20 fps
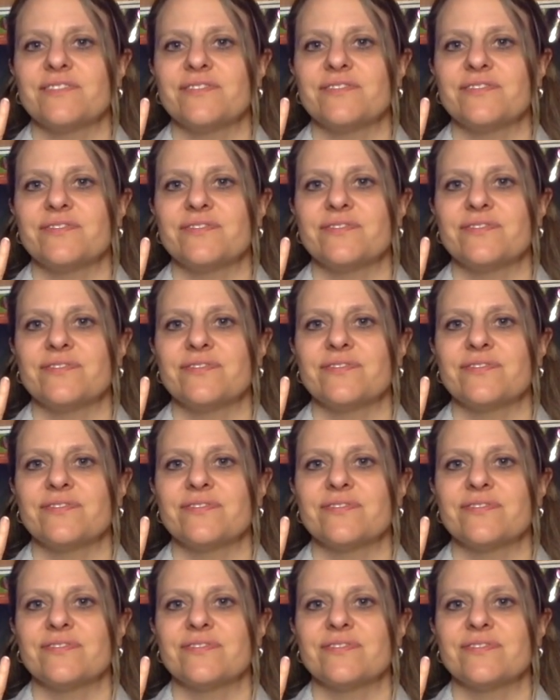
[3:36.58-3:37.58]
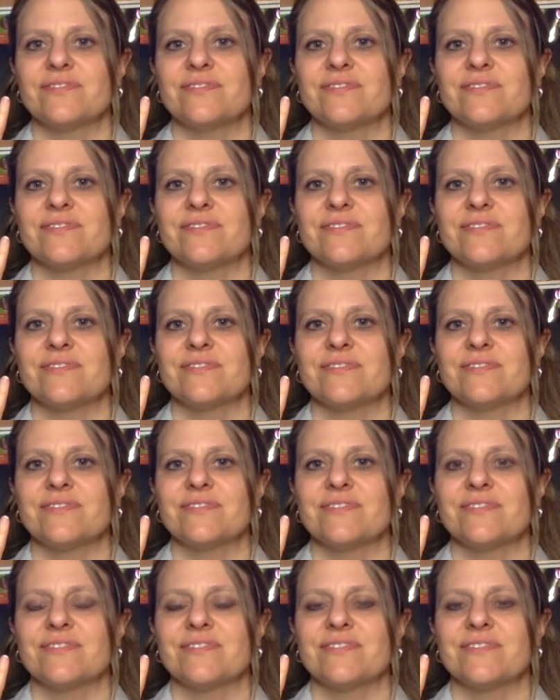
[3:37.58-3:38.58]

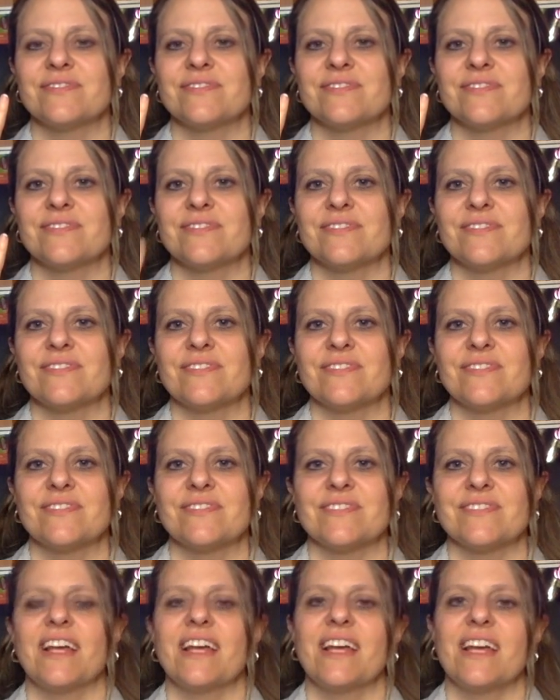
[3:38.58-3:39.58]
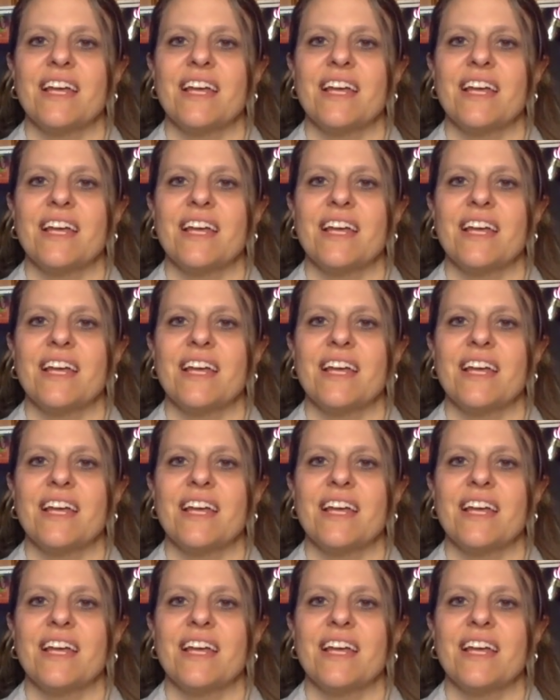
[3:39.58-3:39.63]
No one is speaking in this clip.